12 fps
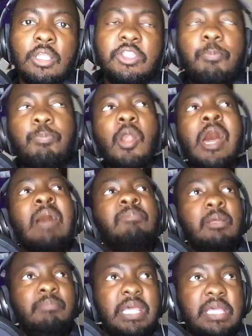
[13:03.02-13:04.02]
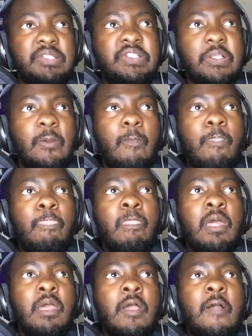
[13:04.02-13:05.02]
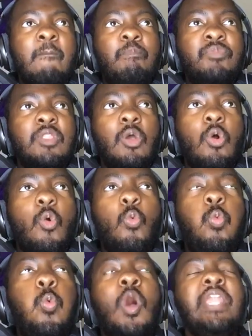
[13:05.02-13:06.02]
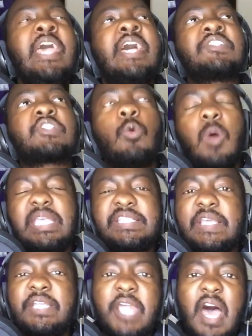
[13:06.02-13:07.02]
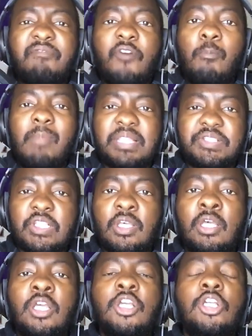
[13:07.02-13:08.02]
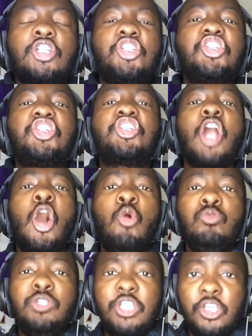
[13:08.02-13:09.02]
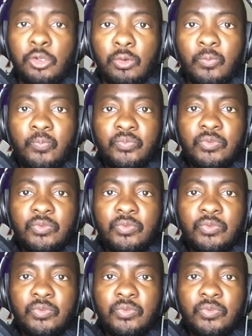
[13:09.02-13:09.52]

The problem is, what has Kwesi Adofo-Mensah shown you